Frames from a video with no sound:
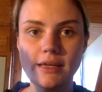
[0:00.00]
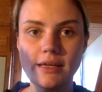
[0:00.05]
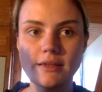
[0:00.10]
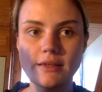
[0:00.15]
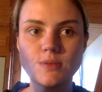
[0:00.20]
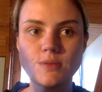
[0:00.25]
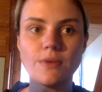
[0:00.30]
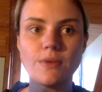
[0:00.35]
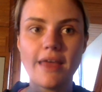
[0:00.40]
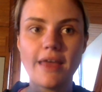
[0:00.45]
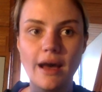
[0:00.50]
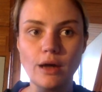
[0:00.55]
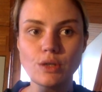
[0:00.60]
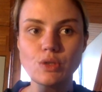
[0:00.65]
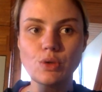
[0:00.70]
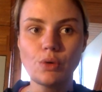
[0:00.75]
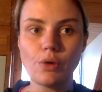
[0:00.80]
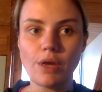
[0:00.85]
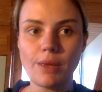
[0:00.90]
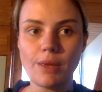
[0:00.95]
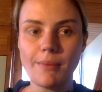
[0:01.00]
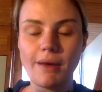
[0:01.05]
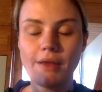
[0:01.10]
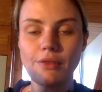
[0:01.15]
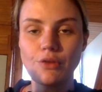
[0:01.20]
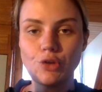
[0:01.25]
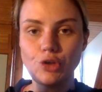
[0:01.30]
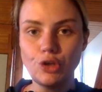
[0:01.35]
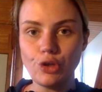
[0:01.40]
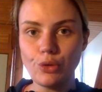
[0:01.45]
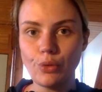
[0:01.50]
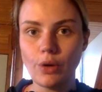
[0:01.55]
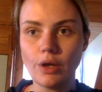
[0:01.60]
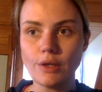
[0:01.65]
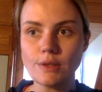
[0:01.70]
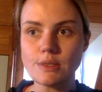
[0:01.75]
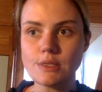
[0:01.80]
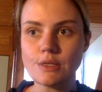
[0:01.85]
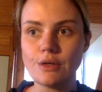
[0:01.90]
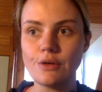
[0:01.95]
is without talking about the
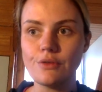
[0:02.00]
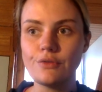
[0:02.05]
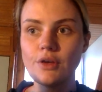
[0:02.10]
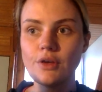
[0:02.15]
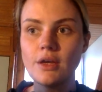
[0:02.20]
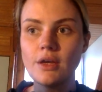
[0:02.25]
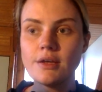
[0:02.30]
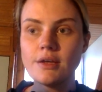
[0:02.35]
nuance of